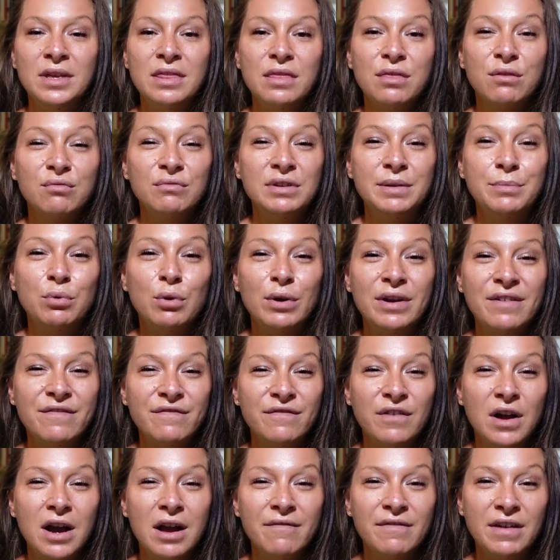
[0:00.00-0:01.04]

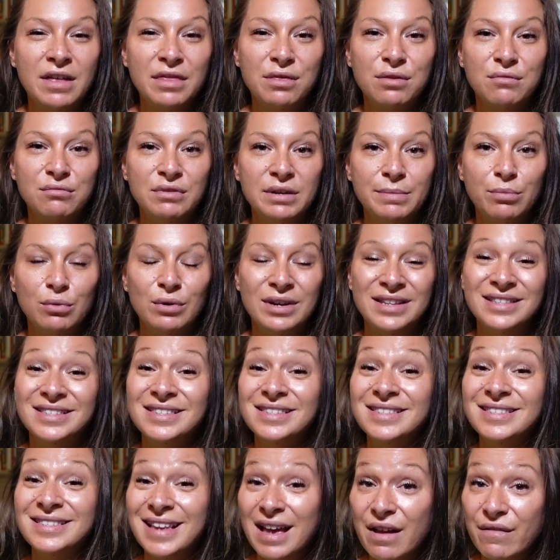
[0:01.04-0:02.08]
3.5 and
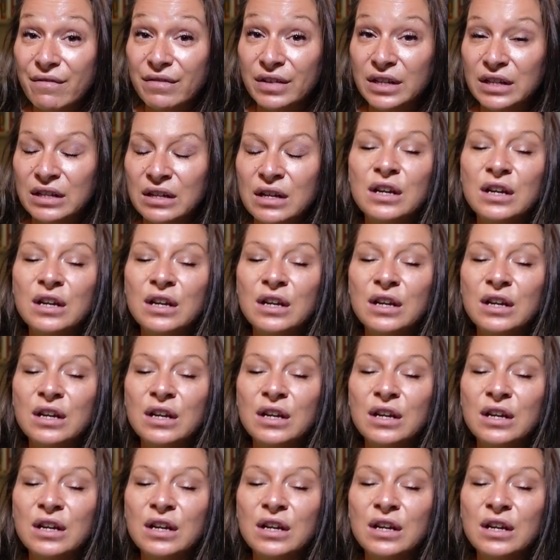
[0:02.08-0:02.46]
3.7.